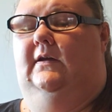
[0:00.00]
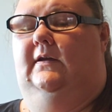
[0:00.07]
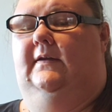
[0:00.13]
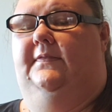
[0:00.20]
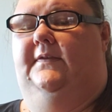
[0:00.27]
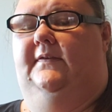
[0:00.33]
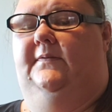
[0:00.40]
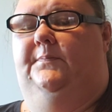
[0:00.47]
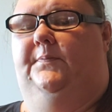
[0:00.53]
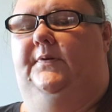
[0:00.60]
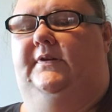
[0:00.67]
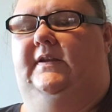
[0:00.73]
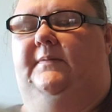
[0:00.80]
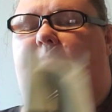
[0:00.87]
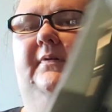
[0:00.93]
Got this
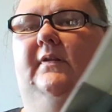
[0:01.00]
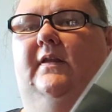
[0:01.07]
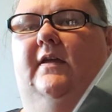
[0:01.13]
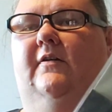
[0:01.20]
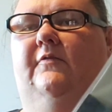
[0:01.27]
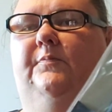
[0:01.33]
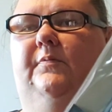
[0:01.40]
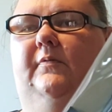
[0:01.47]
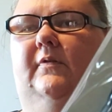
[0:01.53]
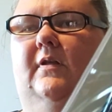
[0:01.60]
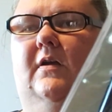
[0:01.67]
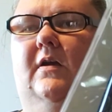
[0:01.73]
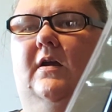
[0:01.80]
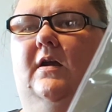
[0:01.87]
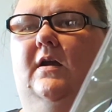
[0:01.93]
pretty elf
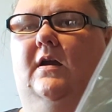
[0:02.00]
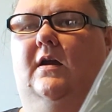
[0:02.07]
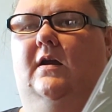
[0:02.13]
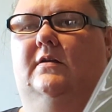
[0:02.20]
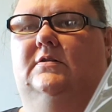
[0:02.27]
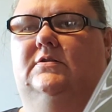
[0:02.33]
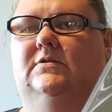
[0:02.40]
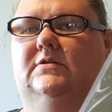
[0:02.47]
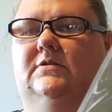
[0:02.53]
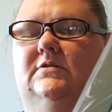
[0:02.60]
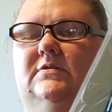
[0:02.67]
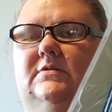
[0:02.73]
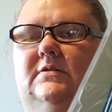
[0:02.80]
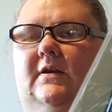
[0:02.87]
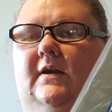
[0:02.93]
roller.
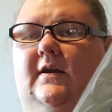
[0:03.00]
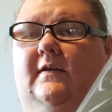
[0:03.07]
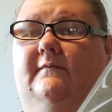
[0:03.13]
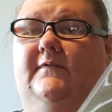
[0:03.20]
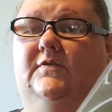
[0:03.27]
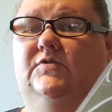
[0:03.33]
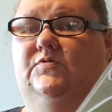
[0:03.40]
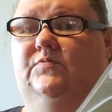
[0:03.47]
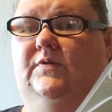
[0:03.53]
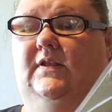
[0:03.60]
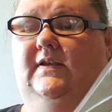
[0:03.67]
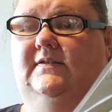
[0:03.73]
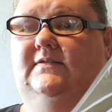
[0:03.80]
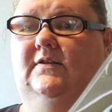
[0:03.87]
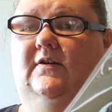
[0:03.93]
Feels
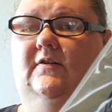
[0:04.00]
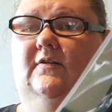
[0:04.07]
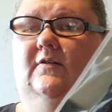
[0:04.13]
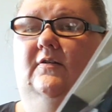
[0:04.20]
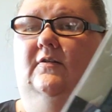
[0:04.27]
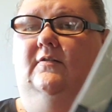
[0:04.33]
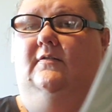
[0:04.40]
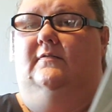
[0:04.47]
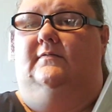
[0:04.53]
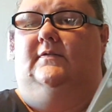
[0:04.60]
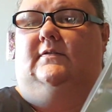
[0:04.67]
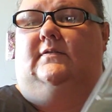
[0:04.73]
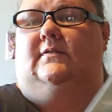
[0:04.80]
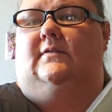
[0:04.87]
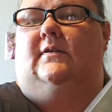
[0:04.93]
really soft.
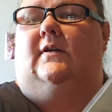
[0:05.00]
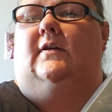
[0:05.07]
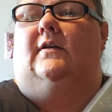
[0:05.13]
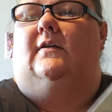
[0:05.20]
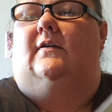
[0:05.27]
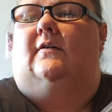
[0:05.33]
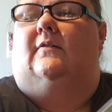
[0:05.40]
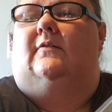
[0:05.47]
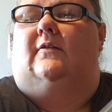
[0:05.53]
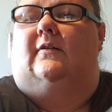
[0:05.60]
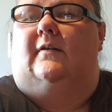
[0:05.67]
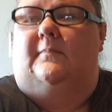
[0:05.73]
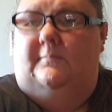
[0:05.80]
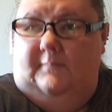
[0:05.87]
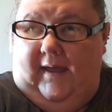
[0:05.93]
Hold
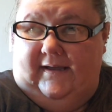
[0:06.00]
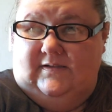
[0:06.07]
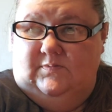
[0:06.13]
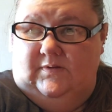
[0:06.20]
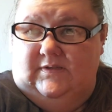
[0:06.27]
on, Max